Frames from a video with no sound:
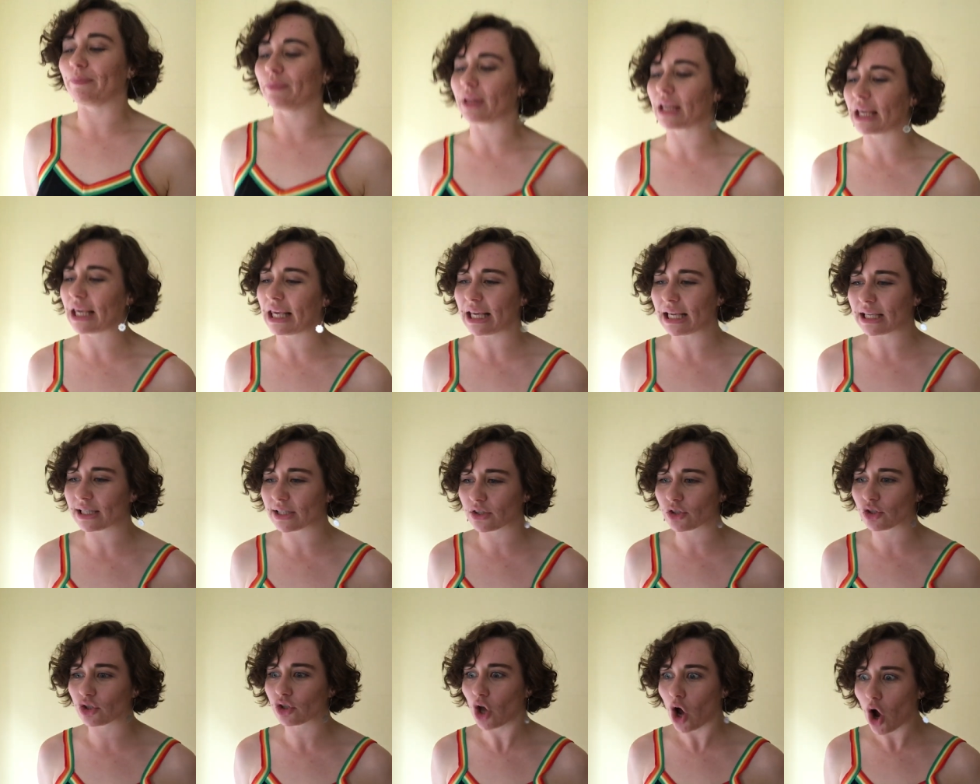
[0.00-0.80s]

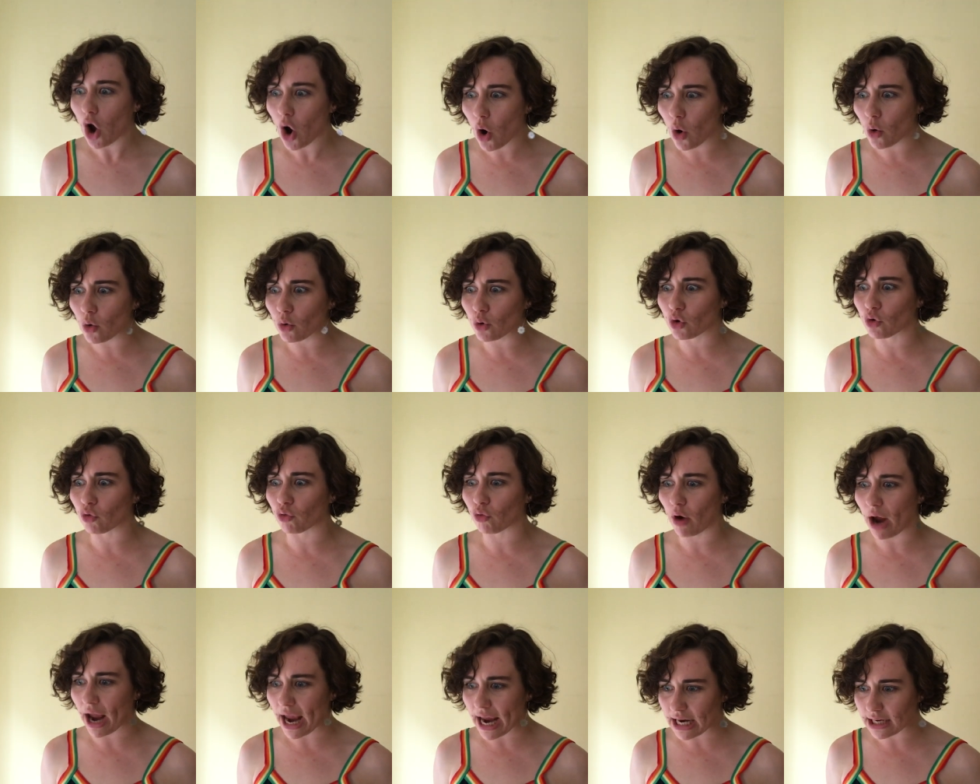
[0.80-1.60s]
He's so
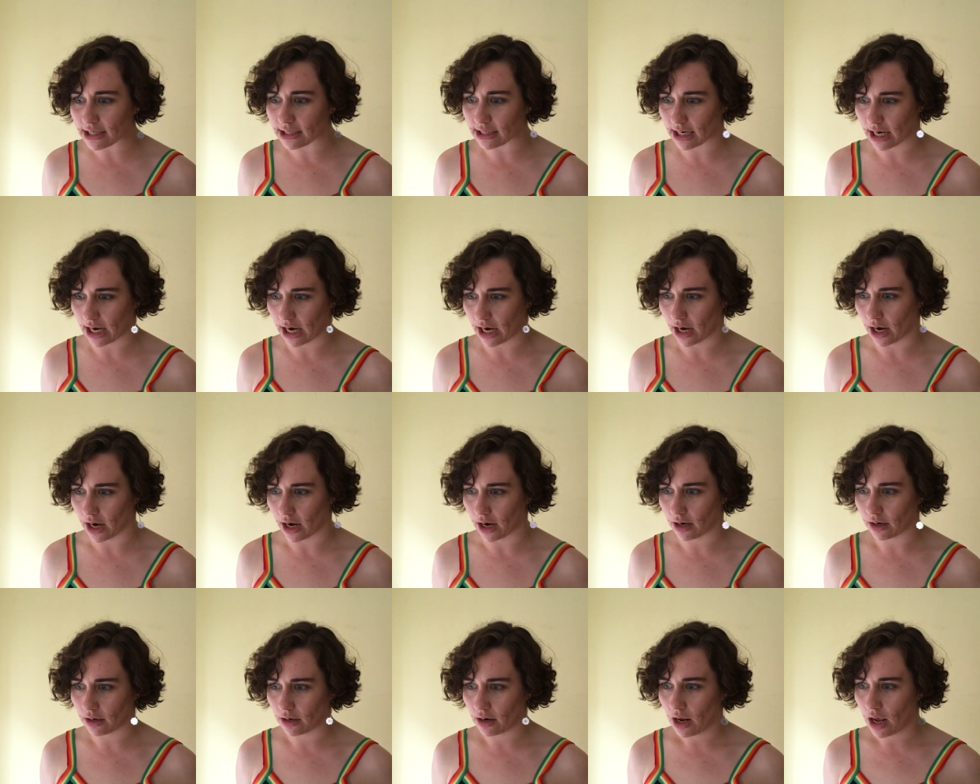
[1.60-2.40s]
great
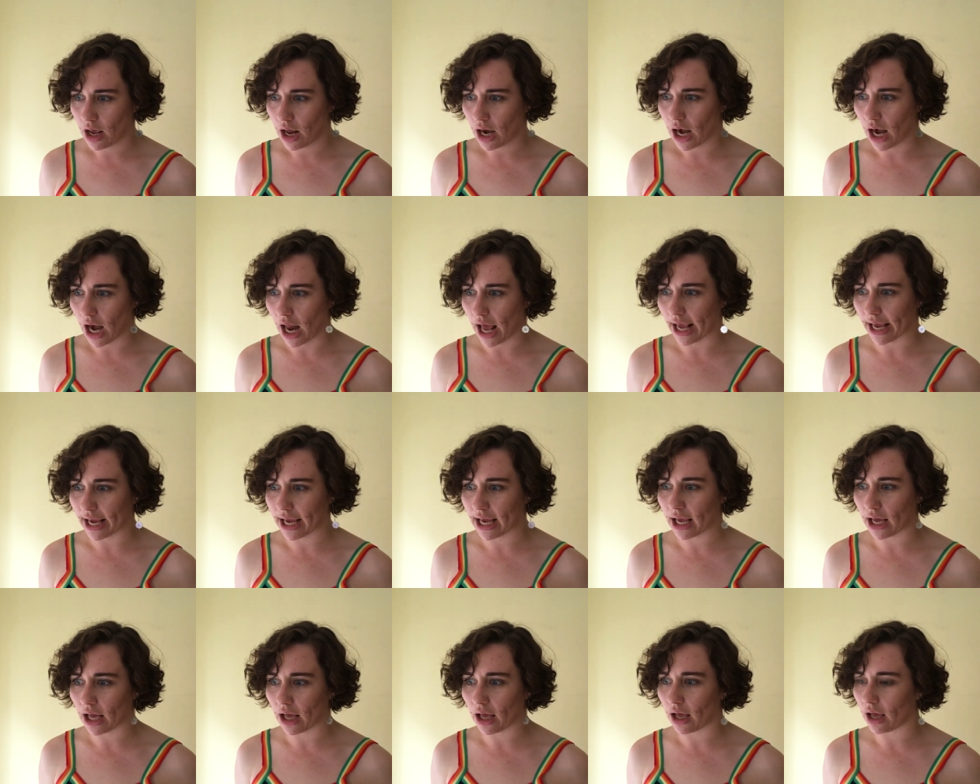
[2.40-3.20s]
here.
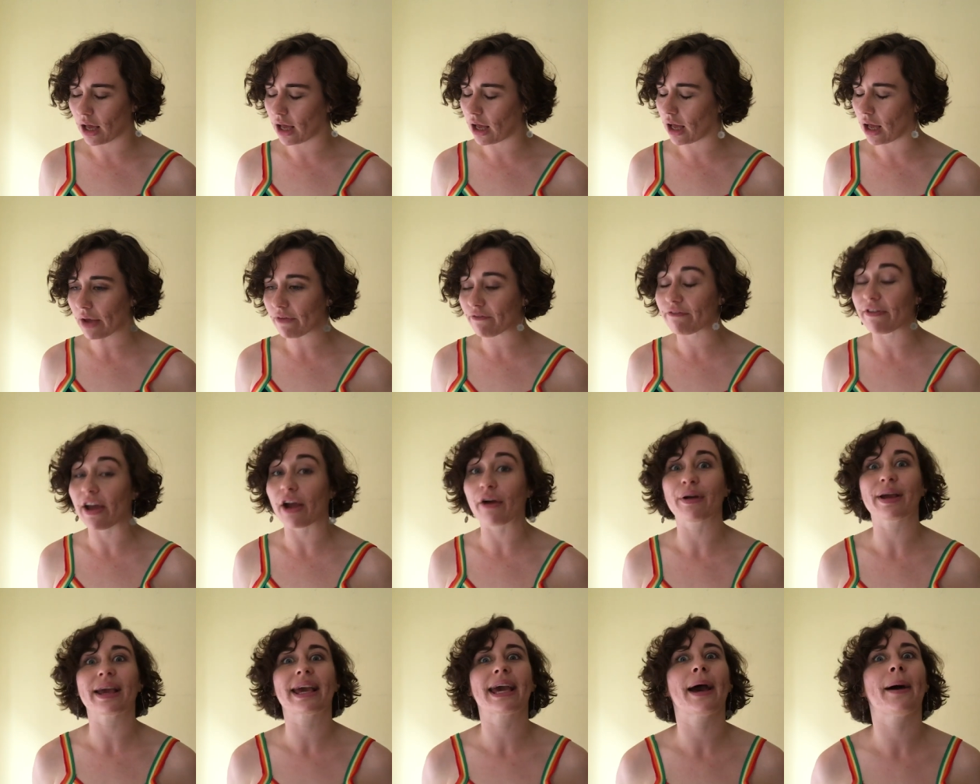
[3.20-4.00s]
Like,
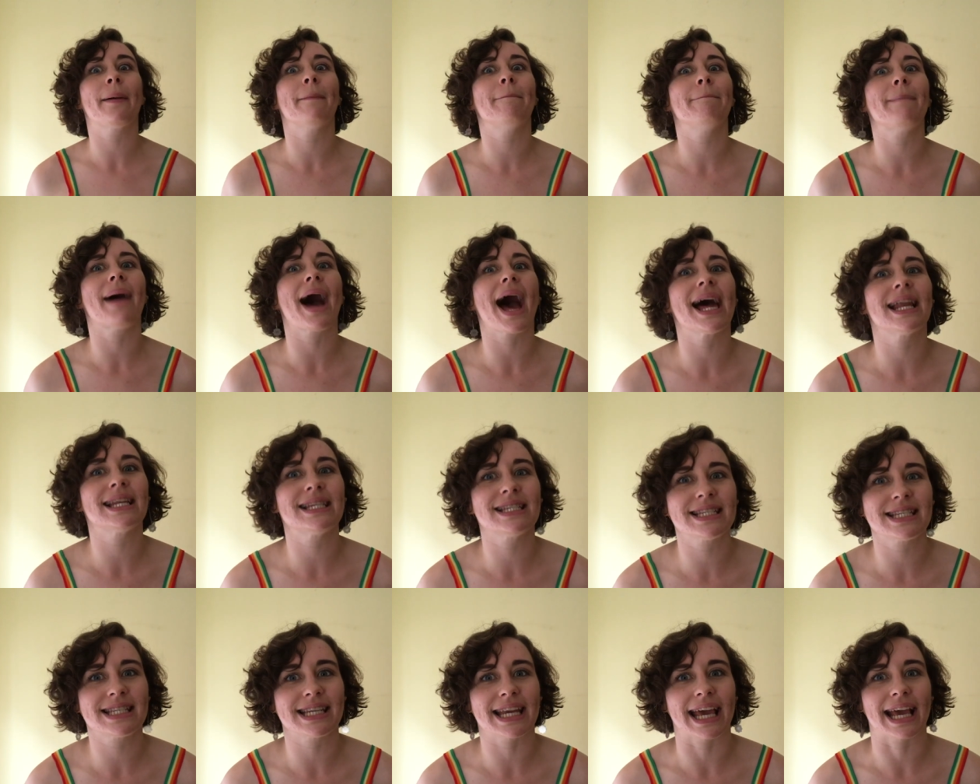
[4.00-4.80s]
very
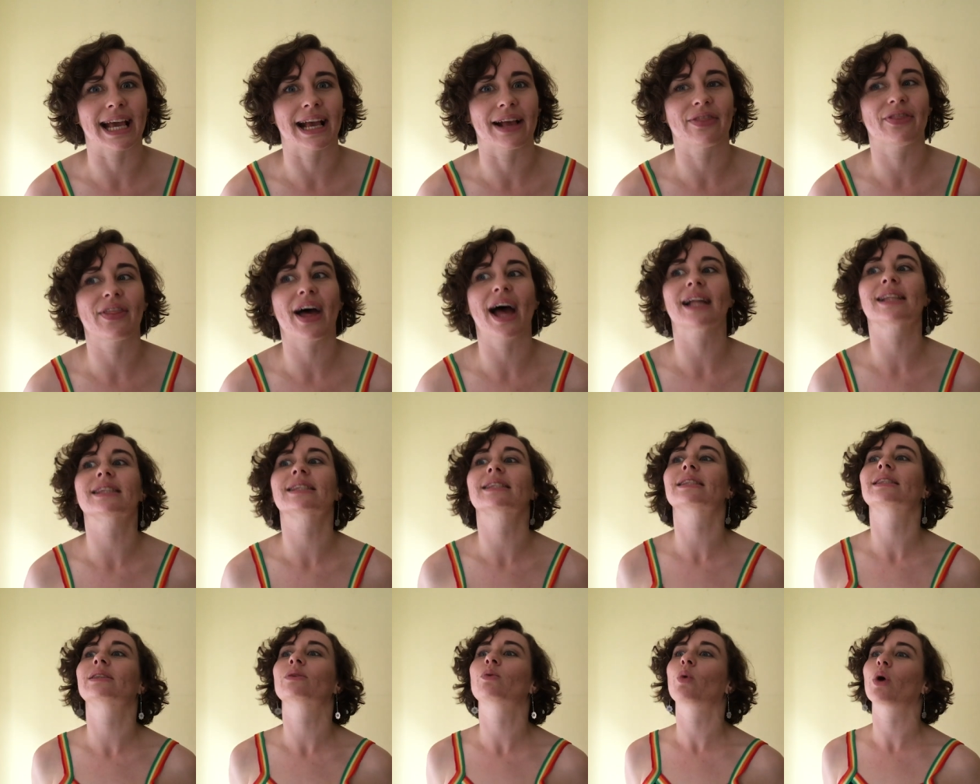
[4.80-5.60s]
commanding.
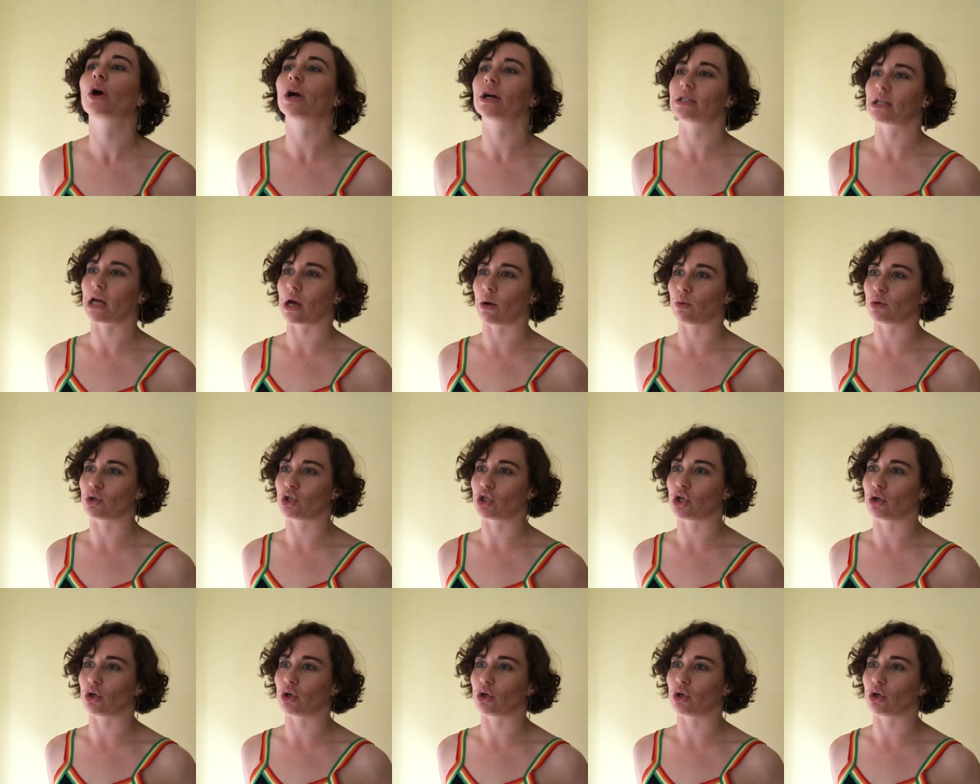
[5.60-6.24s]
That's the word I would